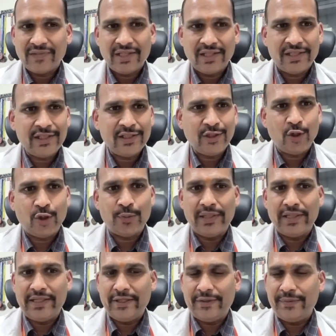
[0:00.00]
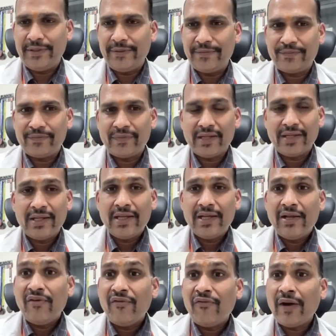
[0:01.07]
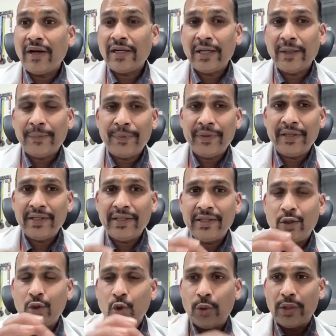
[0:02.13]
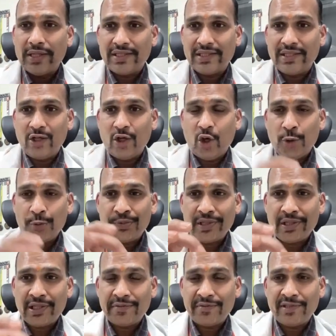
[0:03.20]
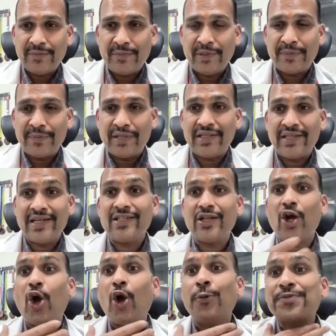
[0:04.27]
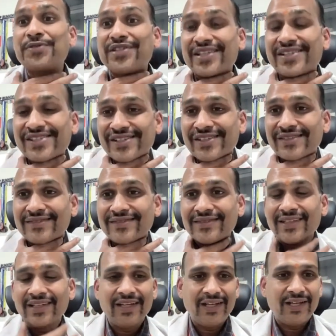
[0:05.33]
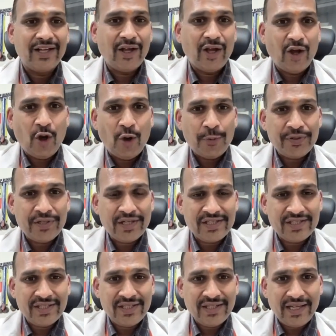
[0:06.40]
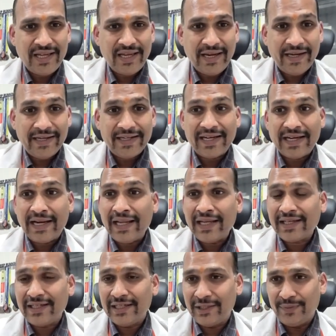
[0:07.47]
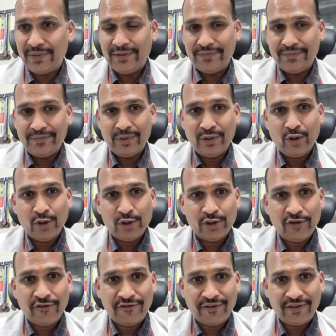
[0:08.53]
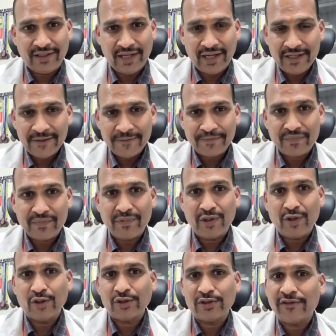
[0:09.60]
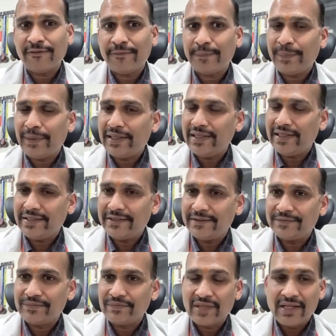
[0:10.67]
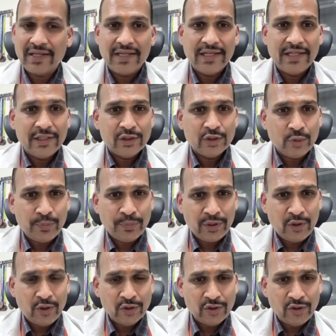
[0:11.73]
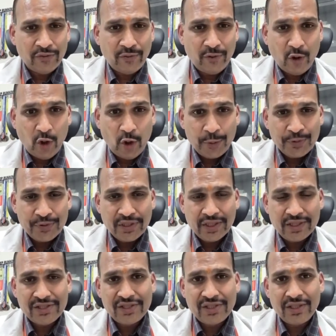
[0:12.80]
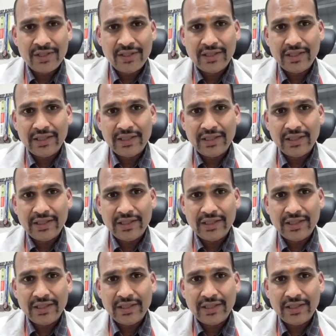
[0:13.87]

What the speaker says: This is normal airway. What happened in OSA, obstructive sleep apnea? There is obstruction, obstruction at neck level because of tongue, because of palate. So because of obstruction,